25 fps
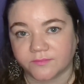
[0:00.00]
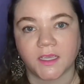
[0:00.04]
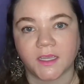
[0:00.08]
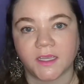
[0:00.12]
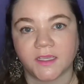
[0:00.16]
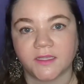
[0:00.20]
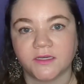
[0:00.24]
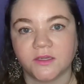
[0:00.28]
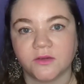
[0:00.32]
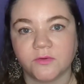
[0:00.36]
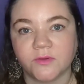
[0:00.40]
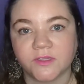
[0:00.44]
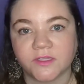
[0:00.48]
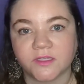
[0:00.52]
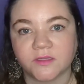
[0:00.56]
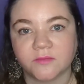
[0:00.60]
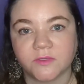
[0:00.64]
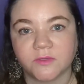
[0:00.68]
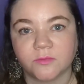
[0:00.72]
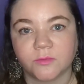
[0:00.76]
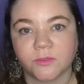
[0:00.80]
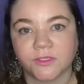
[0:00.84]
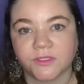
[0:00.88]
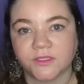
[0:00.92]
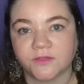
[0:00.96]
I know it can
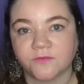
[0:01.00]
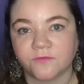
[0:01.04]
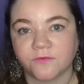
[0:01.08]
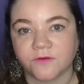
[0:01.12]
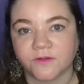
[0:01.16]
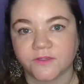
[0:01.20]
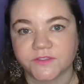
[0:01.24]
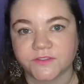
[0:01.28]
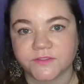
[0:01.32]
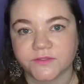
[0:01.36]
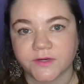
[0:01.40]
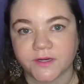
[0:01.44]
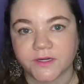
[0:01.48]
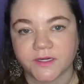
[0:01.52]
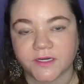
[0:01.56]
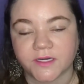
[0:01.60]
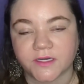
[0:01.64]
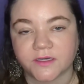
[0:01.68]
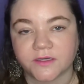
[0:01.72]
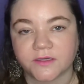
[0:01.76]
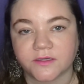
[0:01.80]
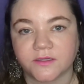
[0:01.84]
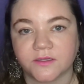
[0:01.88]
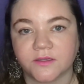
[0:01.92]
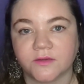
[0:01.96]
be really
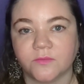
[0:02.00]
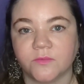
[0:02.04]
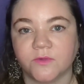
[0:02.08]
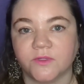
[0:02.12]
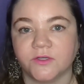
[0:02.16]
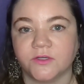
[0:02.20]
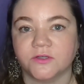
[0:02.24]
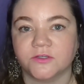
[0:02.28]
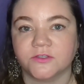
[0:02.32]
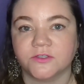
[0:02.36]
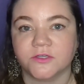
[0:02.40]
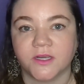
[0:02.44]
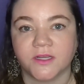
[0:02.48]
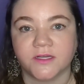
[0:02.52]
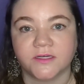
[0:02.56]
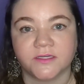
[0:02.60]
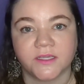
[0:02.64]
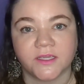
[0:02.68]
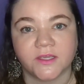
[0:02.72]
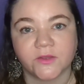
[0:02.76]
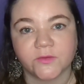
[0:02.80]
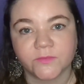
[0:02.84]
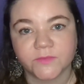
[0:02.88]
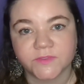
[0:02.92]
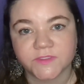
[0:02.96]
frustrating when you're trying to
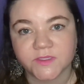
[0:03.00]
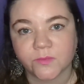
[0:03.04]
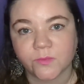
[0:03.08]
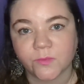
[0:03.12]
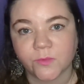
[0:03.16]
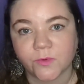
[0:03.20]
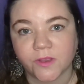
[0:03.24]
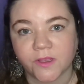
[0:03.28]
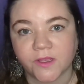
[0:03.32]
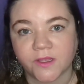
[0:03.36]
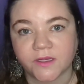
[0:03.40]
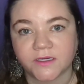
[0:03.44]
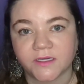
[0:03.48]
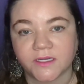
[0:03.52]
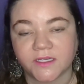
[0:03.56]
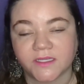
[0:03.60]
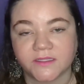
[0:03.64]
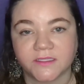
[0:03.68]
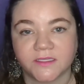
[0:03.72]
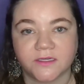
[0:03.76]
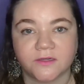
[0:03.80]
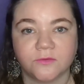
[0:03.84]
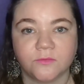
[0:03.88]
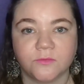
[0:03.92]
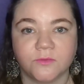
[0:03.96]
help someone and
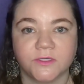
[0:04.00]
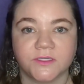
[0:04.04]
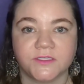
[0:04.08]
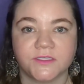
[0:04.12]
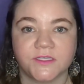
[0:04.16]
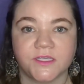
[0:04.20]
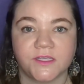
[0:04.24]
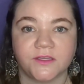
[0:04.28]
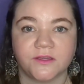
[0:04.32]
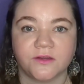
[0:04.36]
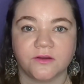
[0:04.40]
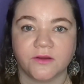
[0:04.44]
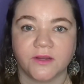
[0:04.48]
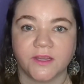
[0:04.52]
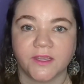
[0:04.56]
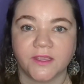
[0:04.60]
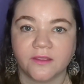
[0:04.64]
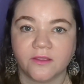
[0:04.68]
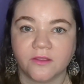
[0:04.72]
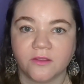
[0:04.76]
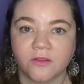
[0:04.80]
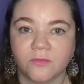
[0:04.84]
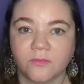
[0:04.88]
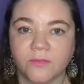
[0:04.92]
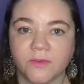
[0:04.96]
they don't want to take your
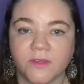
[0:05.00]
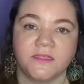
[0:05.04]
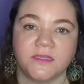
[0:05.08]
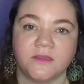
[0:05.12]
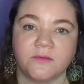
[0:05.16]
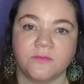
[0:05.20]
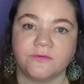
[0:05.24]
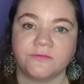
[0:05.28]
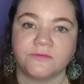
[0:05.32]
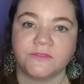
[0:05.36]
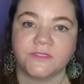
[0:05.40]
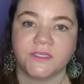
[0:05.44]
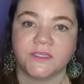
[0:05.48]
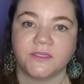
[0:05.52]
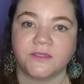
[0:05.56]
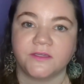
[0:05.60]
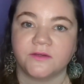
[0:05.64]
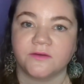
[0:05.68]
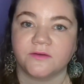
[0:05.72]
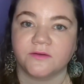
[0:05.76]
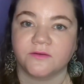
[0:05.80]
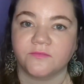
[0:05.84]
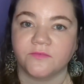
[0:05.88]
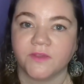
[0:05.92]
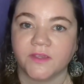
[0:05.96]
help, they won't take
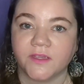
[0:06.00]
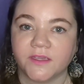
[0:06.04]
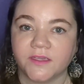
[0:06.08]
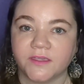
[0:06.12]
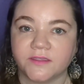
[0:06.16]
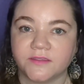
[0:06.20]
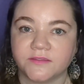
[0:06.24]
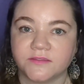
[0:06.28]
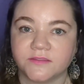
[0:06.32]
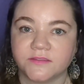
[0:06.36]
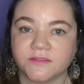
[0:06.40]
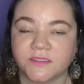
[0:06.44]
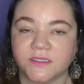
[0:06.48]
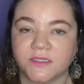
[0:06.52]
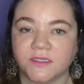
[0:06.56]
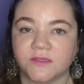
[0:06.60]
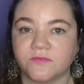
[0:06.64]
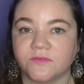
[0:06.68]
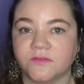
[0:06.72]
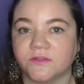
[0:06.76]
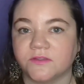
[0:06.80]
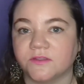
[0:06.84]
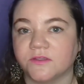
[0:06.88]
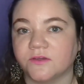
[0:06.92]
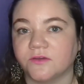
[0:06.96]
your advice,
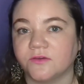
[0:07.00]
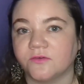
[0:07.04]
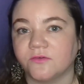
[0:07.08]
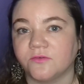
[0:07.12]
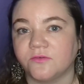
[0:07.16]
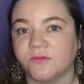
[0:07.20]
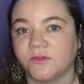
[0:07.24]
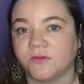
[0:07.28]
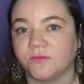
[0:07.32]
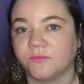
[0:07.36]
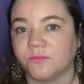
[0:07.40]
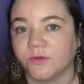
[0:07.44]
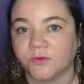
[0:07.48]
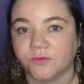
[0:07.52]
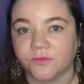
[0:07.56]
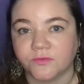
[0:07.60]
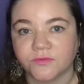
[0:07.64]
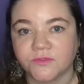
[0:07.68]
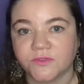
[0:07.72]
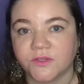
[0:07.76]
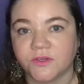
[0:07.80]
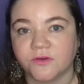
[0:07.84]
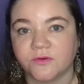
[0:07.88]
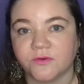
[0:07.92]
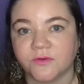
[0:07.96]
even though you both
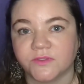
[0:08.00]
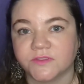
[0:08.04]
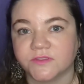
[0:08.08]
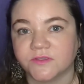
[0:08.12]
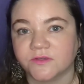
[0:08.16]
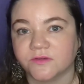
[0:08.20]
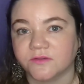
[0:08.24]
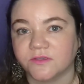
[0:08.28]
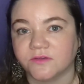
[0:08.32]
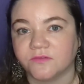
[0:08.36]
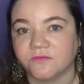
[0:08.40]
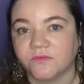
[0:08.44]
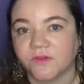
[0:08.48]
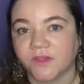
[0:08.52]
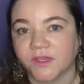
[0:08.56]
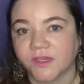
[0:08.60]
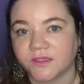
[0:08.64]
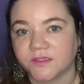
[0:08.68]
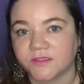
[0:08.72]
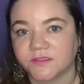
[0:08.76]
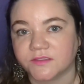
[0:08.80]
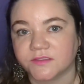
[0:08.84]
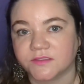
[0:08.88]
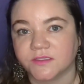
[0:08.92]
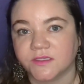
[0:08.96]
know it's good
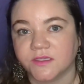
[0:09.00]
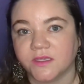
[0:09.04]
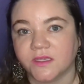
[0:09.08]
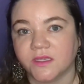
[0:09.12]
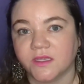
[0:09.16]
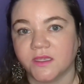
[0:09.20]
advice.